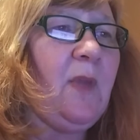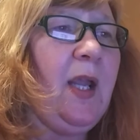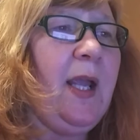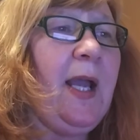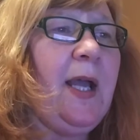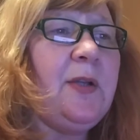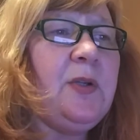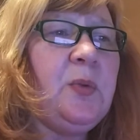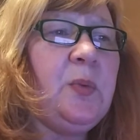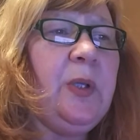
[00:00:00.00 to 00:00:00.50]

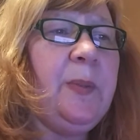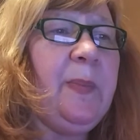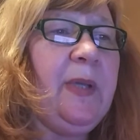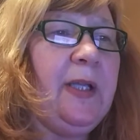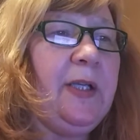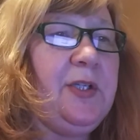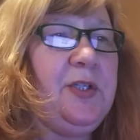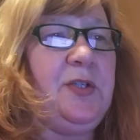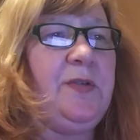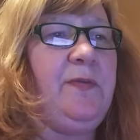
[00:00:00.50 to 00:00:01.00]
How do we
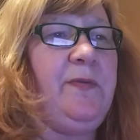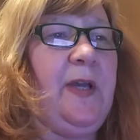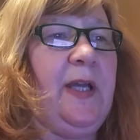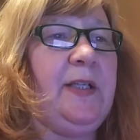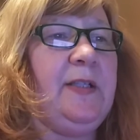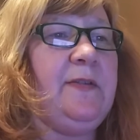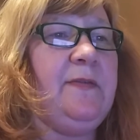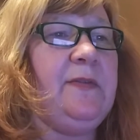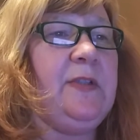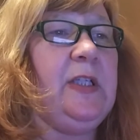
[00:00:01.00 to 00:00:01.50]
manage
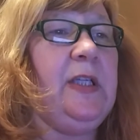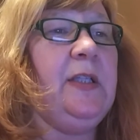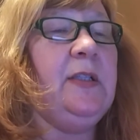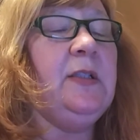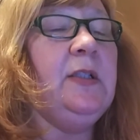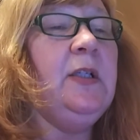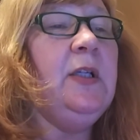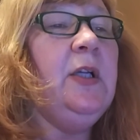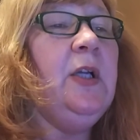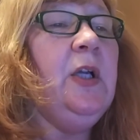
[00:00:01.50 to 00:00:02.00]
effectively?
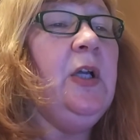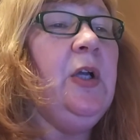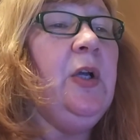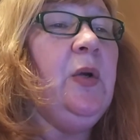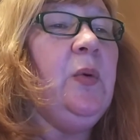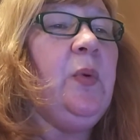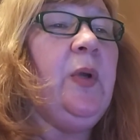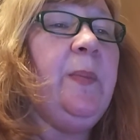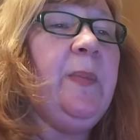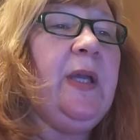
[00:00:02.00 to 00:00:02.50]

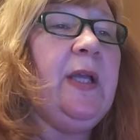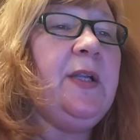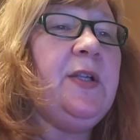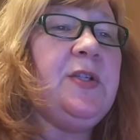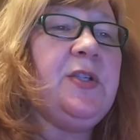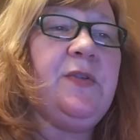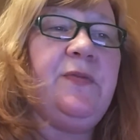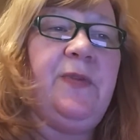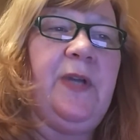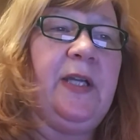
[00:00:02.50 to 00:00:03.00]
We
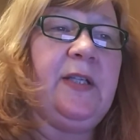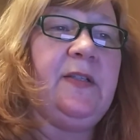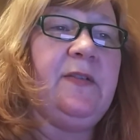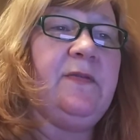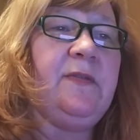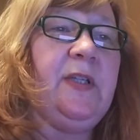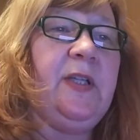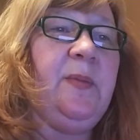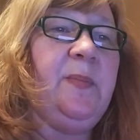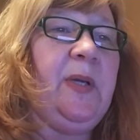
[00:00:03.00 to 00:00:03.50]
manage
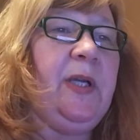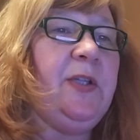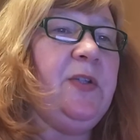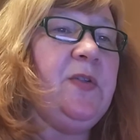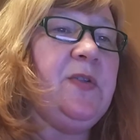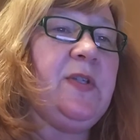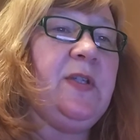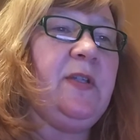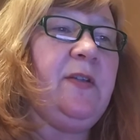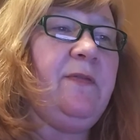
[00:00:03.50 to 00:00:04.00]
effectively by
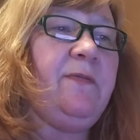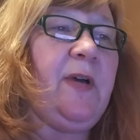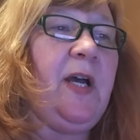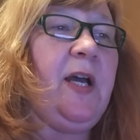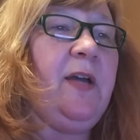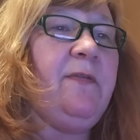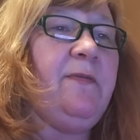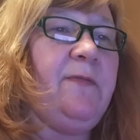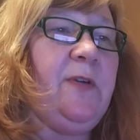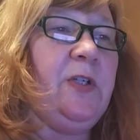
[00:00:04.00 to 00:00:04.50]
using the
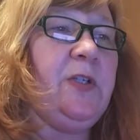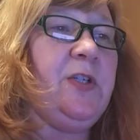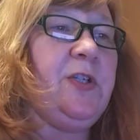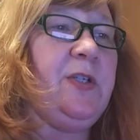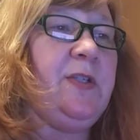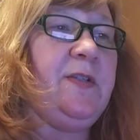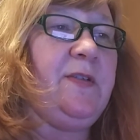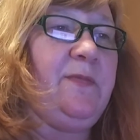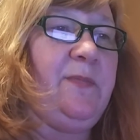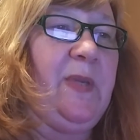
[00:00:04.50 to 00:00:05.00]
5
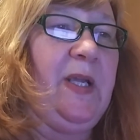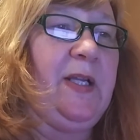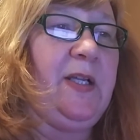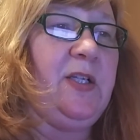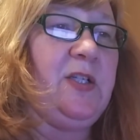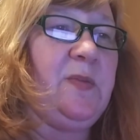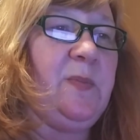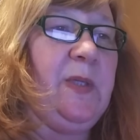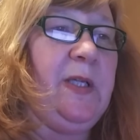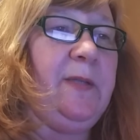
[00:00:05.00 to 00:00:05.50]
functions of
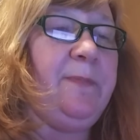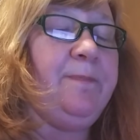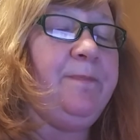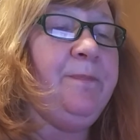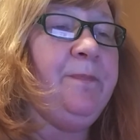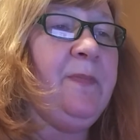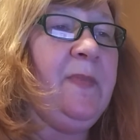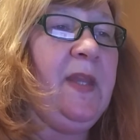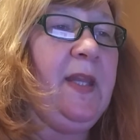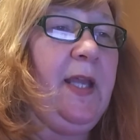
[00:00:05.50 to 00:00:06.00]
management.
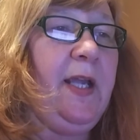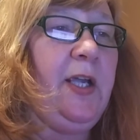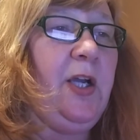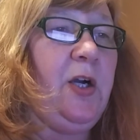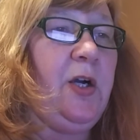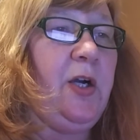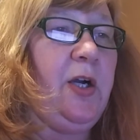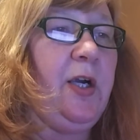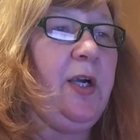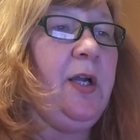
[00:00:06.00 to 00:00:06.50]
They
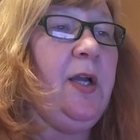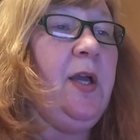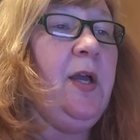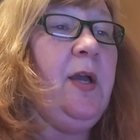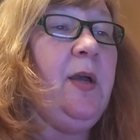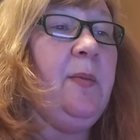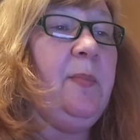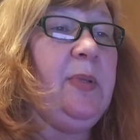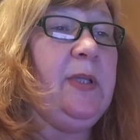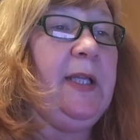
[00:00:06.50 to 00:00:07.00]
are
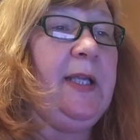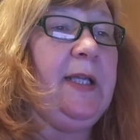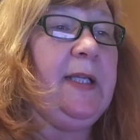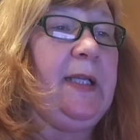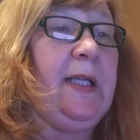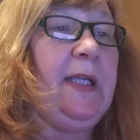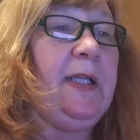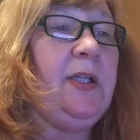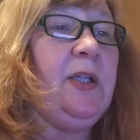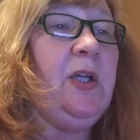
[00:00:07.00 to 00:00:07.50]

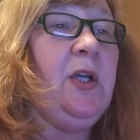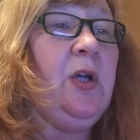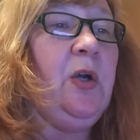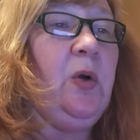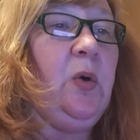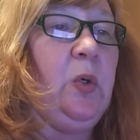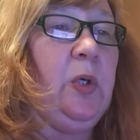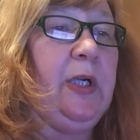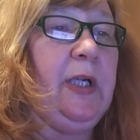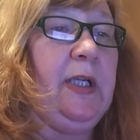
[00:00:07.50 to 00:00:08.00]
planning,
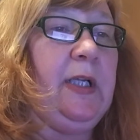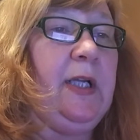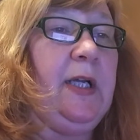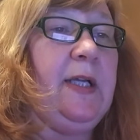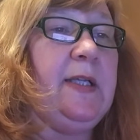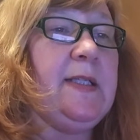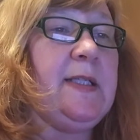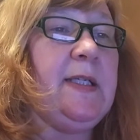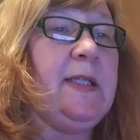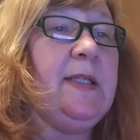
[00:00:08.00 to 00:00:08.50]

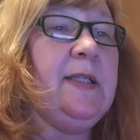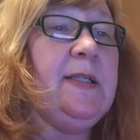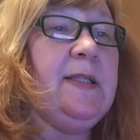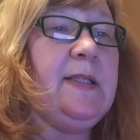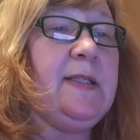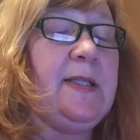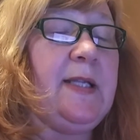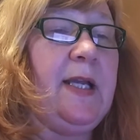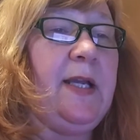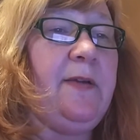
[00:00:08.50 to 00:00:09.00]
organizing,
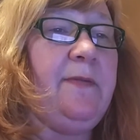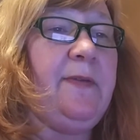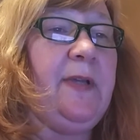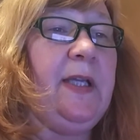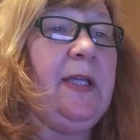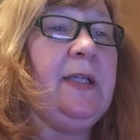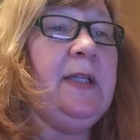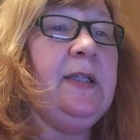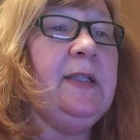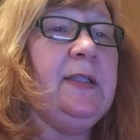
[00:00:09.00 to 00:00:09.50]

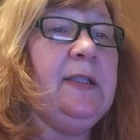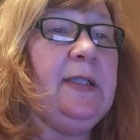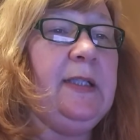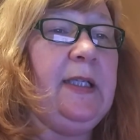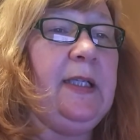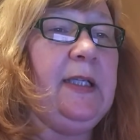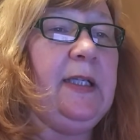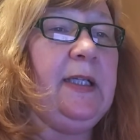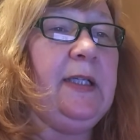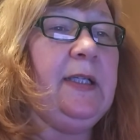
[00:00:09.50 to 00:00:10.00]
staffing,
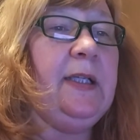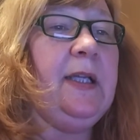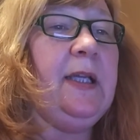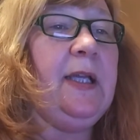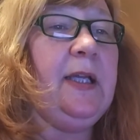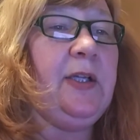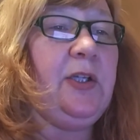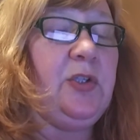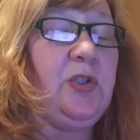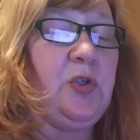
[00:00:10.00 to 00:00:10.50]
leading,
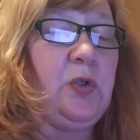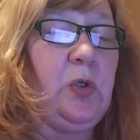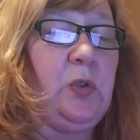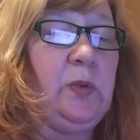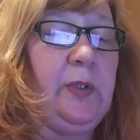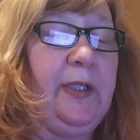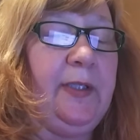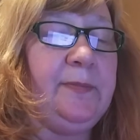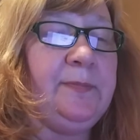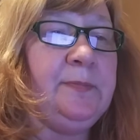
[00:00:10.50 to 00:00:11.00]
and
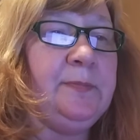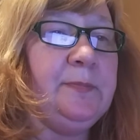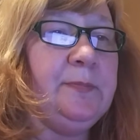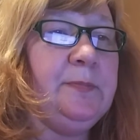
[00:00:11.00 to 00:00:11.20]
controlling.